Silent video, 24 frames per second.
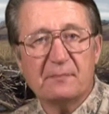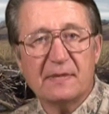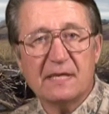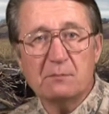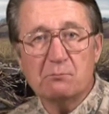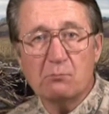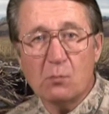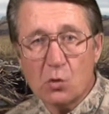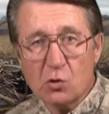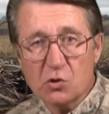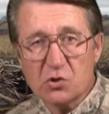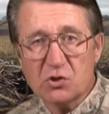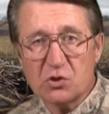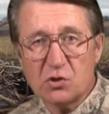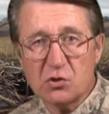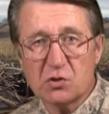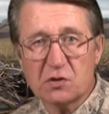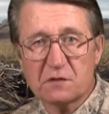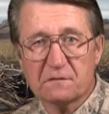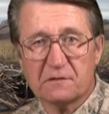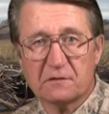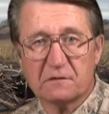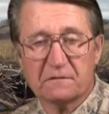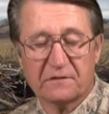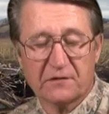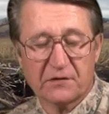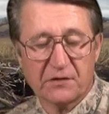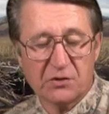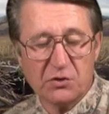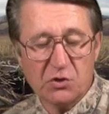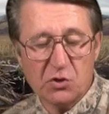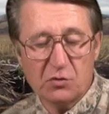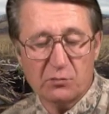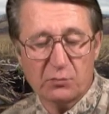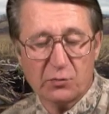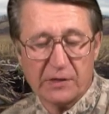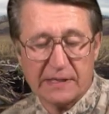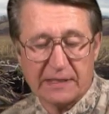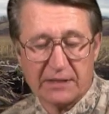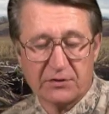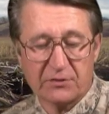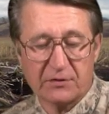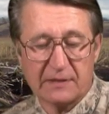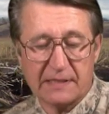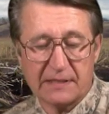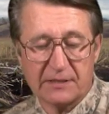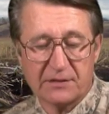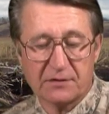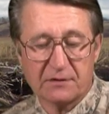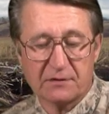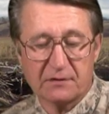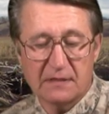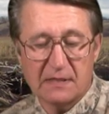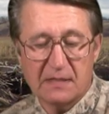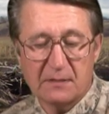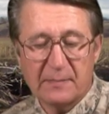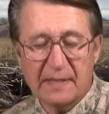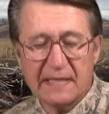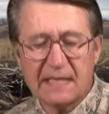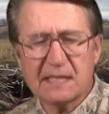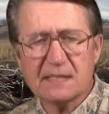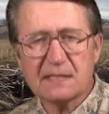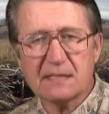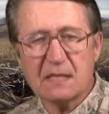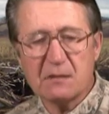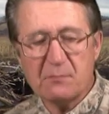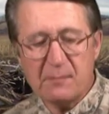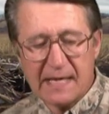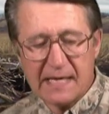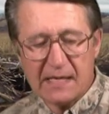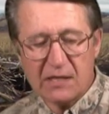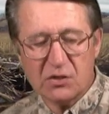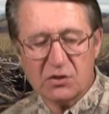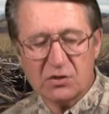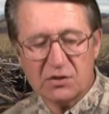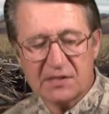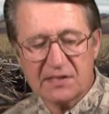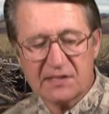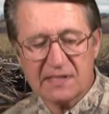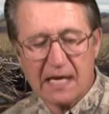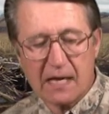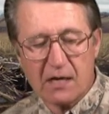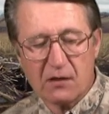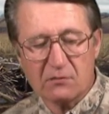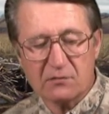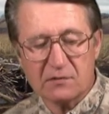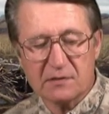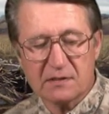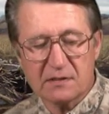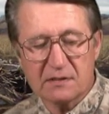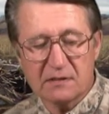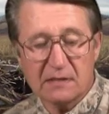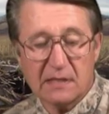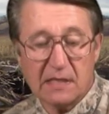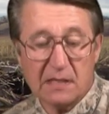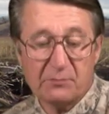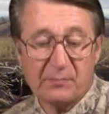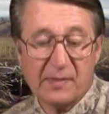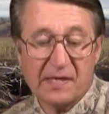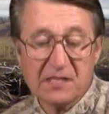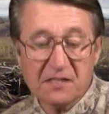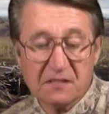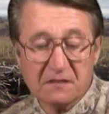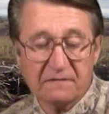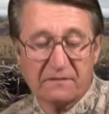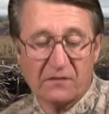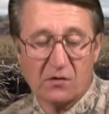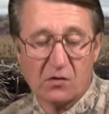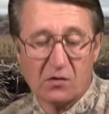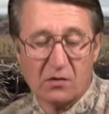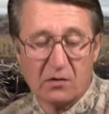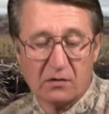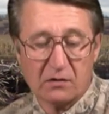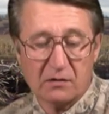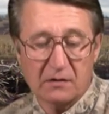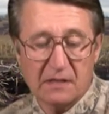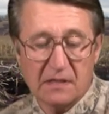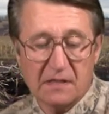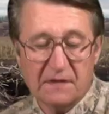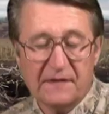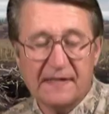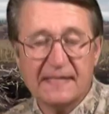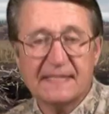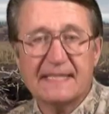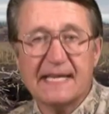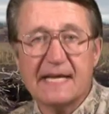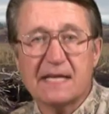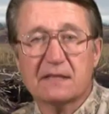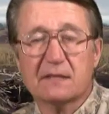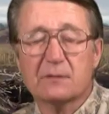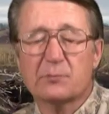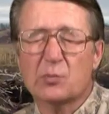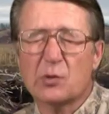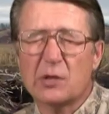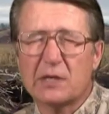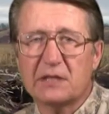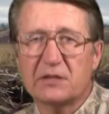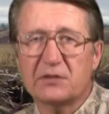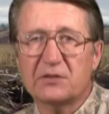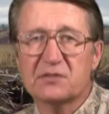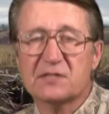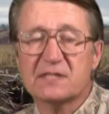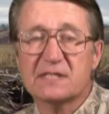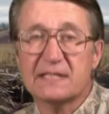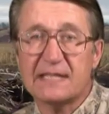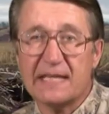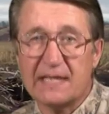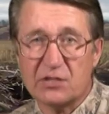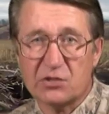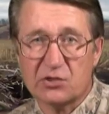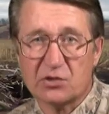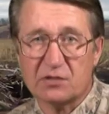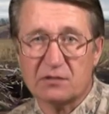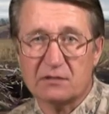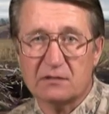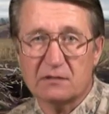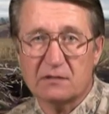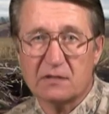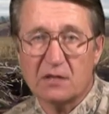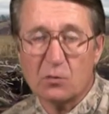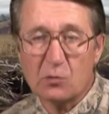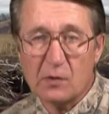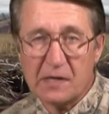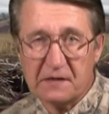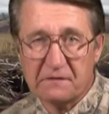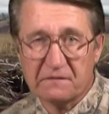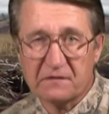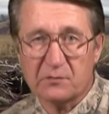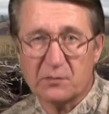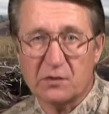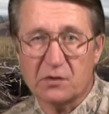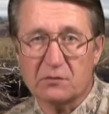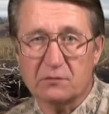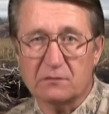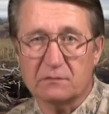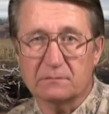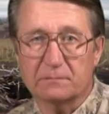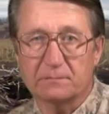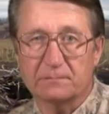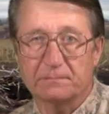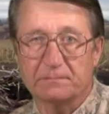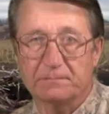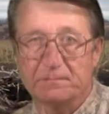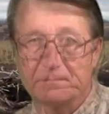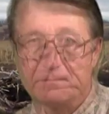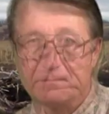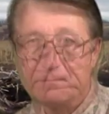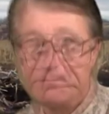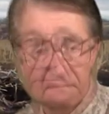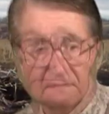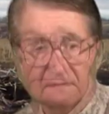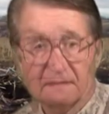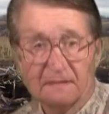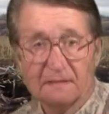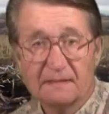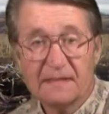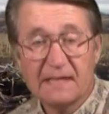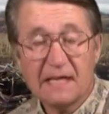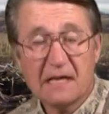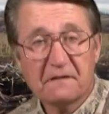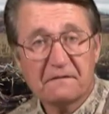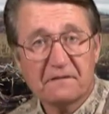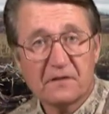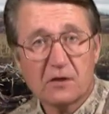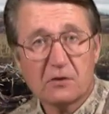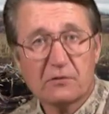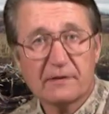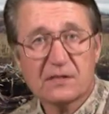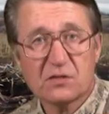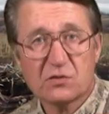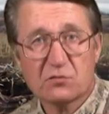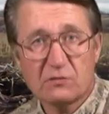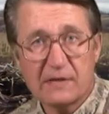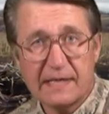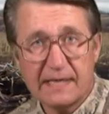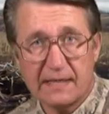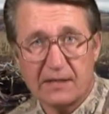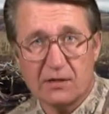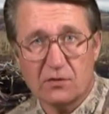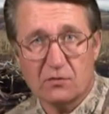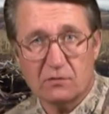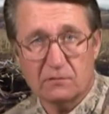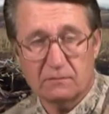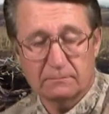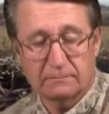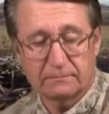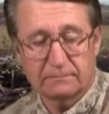be most useful for the new predator hunter because they make good sounds, and best of all, they take the predator's attention away from you. The FRS radio.